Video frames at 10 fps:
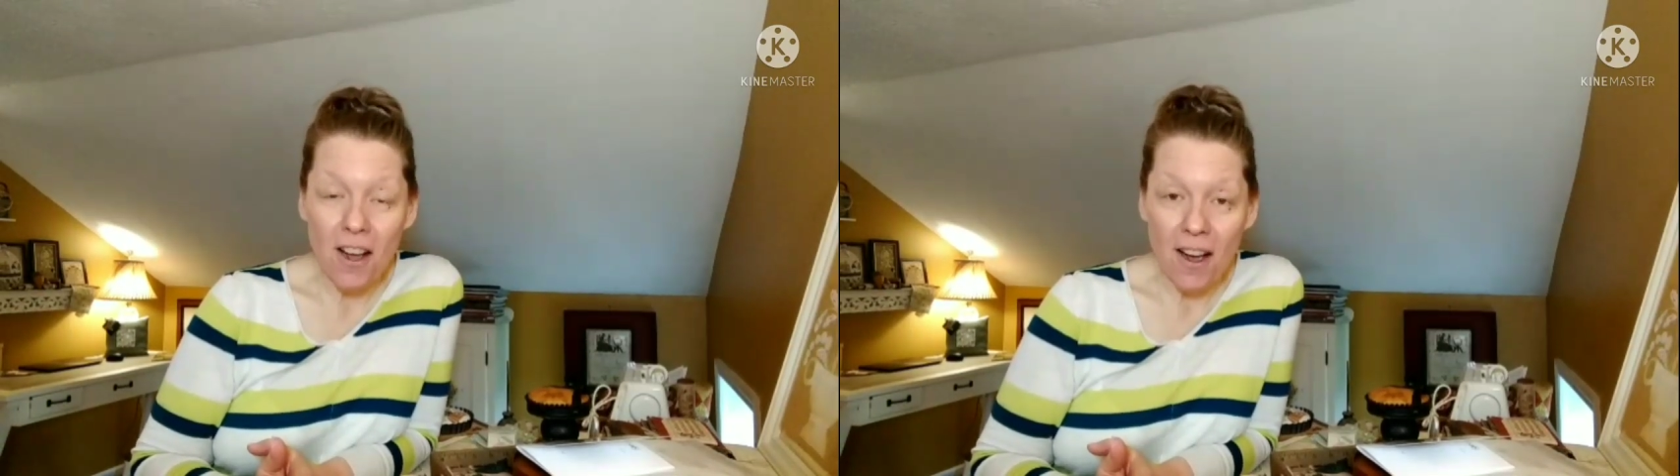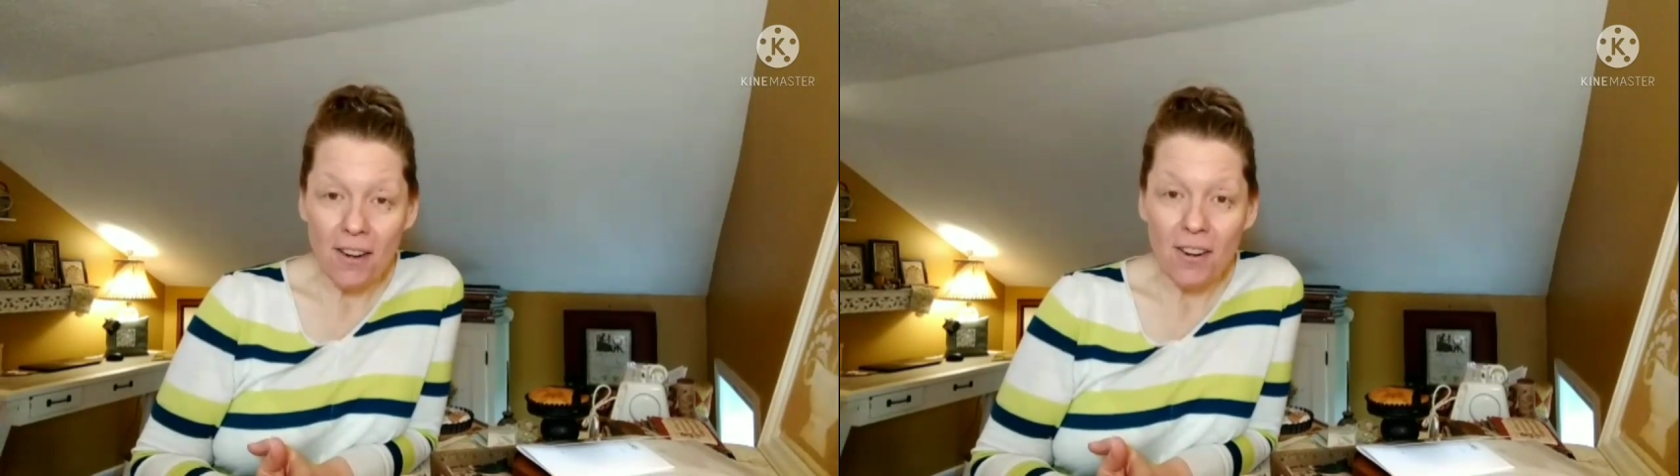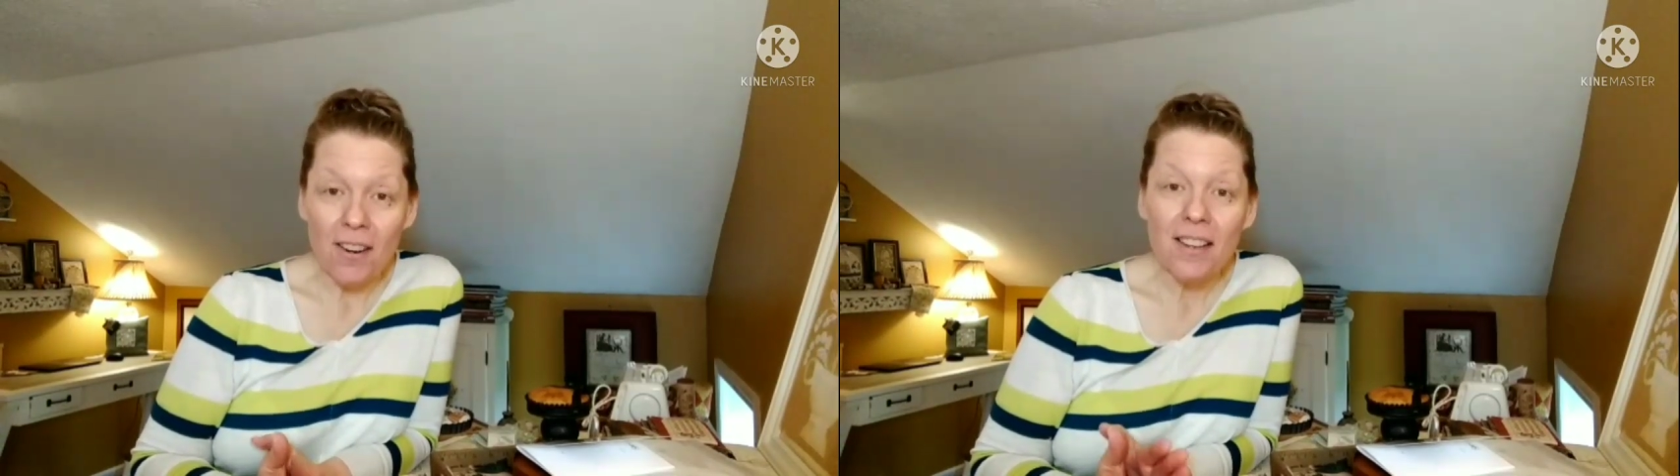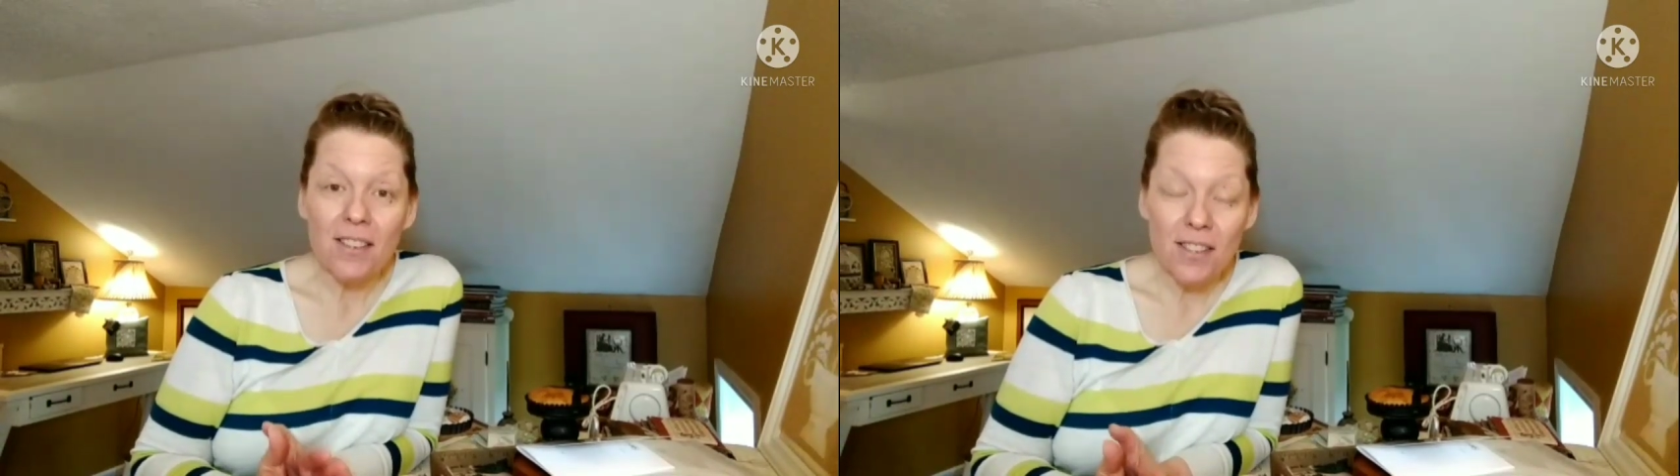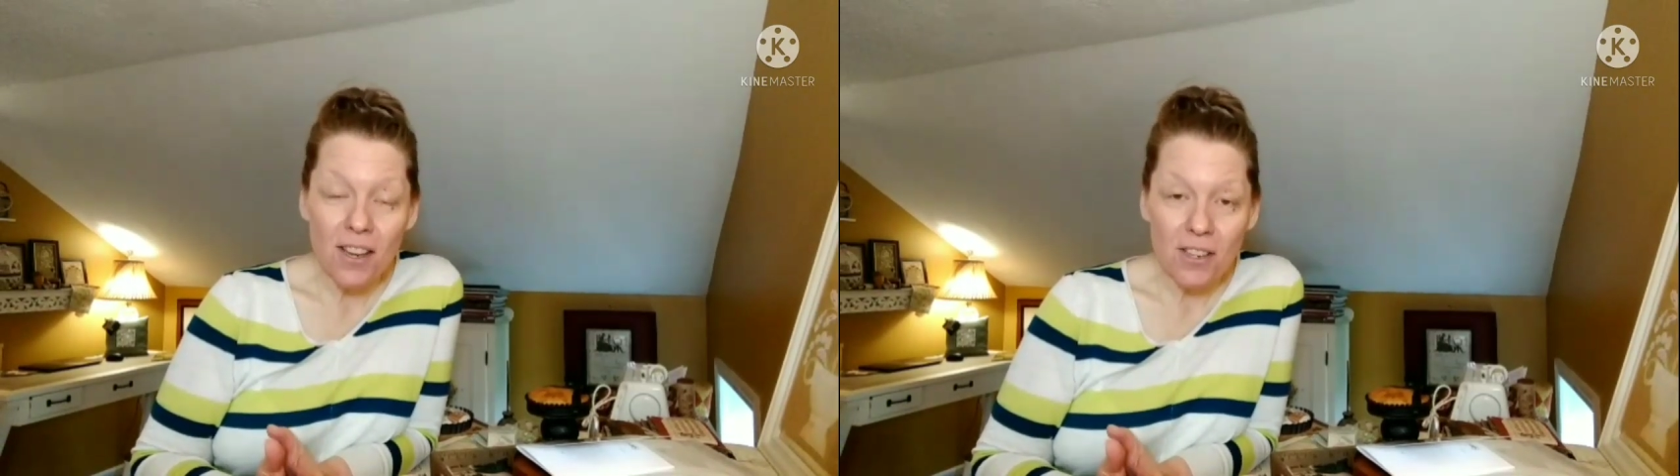honor,
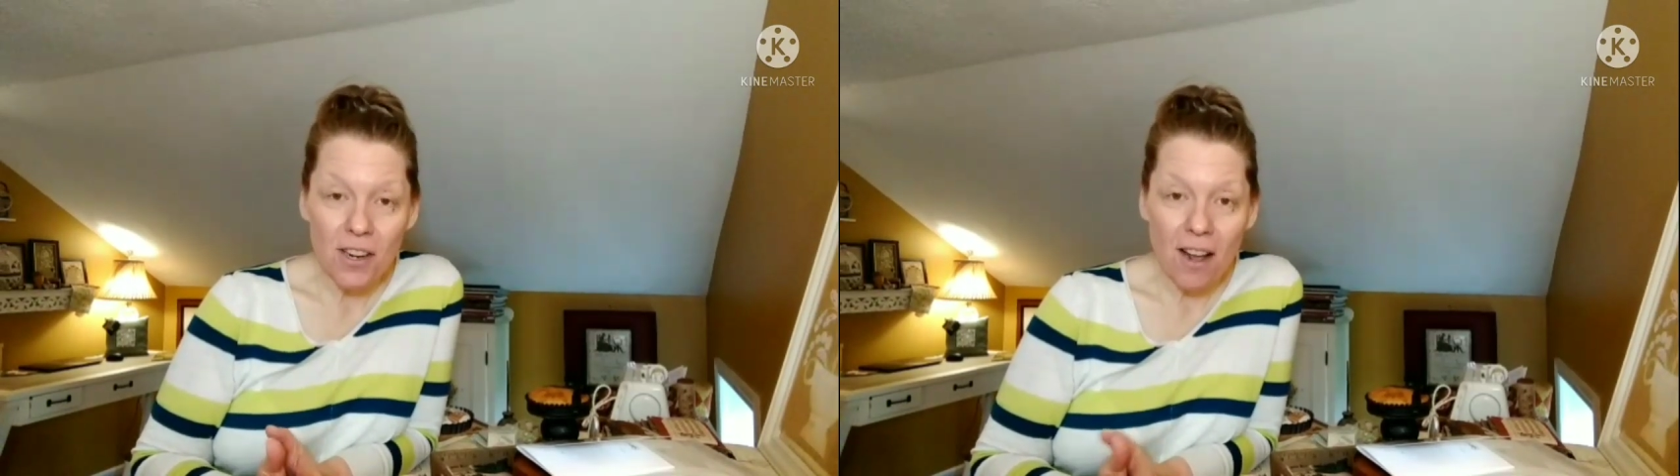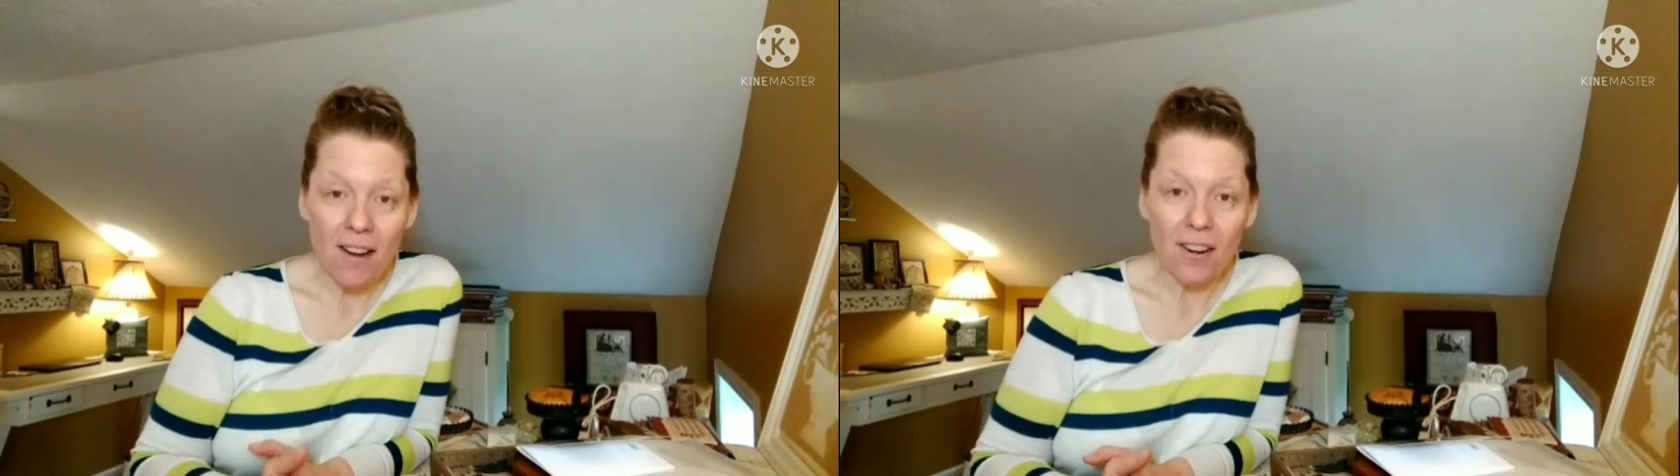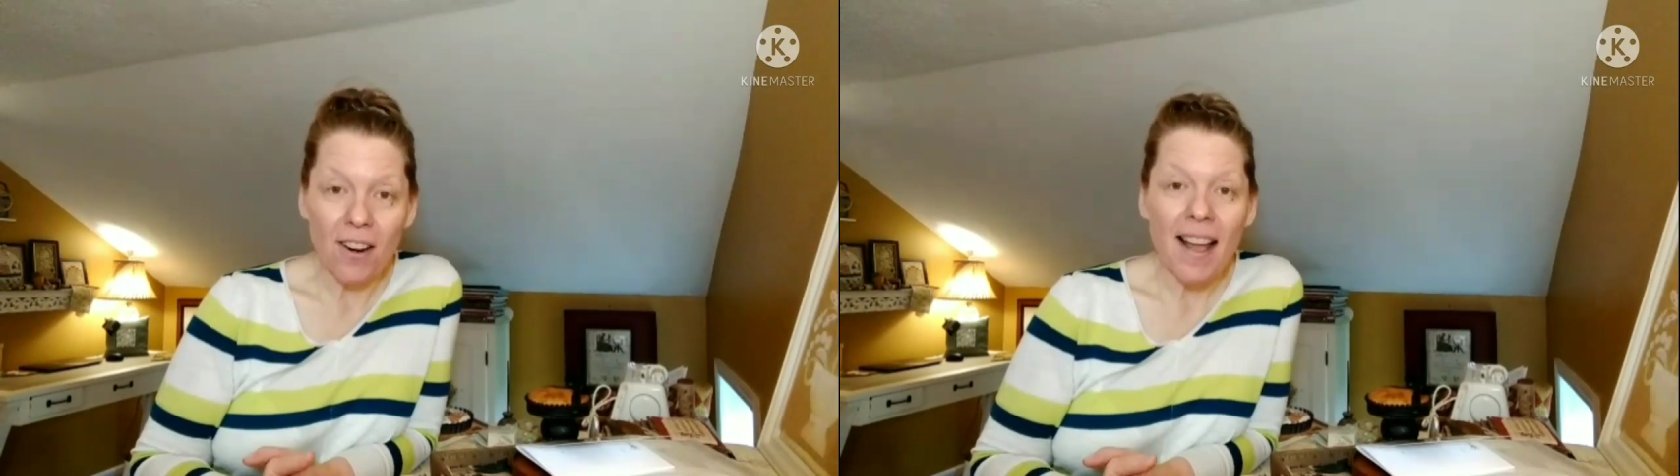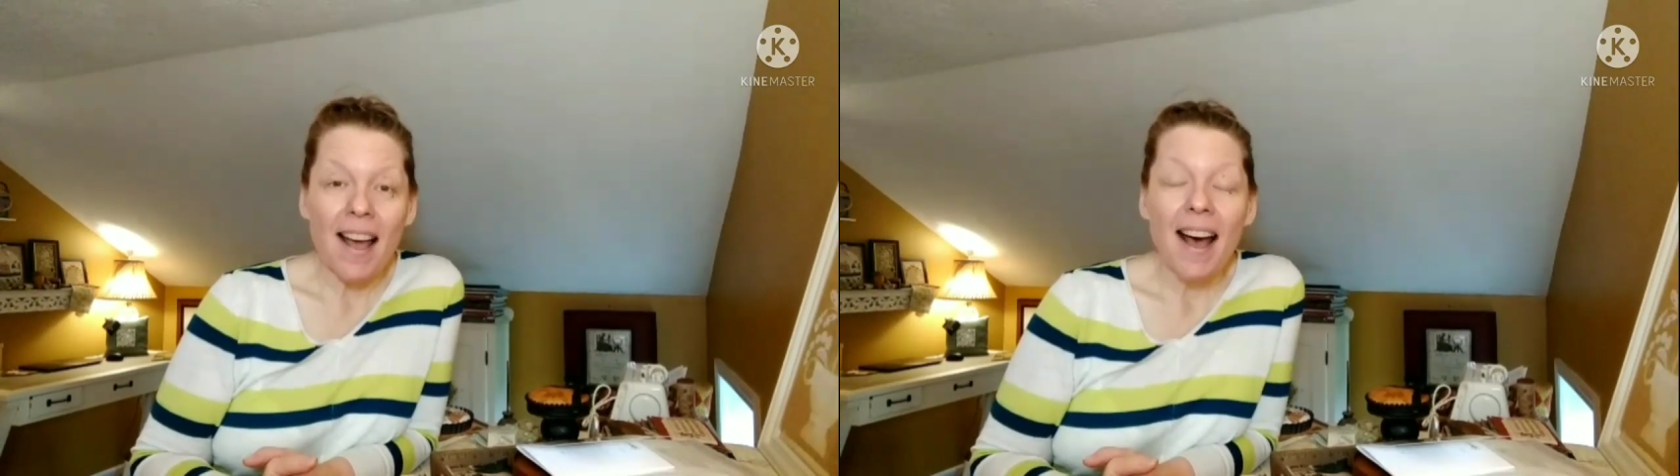such an honor.